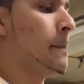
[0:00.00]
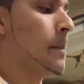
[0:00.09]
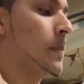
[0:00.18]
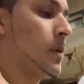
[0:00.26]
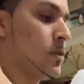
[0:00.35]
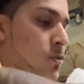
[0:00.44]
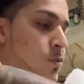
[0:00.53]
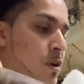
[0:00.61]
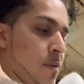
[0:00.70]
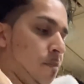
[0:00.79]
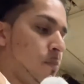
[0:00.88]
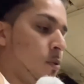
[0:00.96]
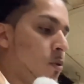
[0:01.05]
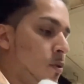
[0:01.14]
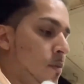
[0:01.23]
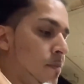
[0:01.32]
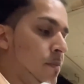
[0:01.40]
So we're gonna pull,
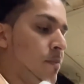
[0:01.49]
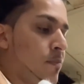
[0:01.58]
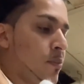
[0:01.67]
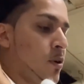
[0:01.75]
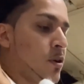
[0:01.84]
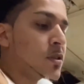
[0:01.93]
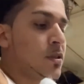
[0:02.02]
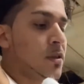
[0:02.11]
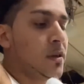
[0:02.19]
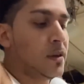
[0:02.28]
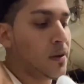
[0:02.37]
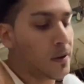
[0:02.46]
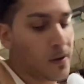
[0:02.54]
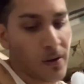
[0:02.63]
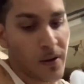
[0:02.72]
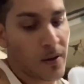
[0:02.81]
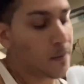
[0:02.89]
push
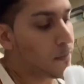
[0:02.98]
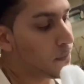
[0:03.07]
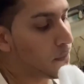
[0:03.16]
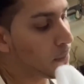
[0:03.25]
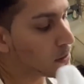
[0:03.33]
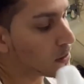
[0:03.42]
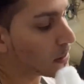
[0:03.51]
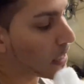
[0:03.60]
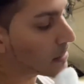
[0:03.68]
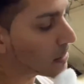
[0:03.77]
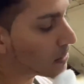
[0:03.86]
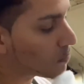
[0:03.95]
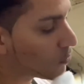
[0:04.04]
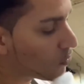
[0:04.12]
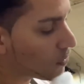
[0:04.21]
it nice and smooth.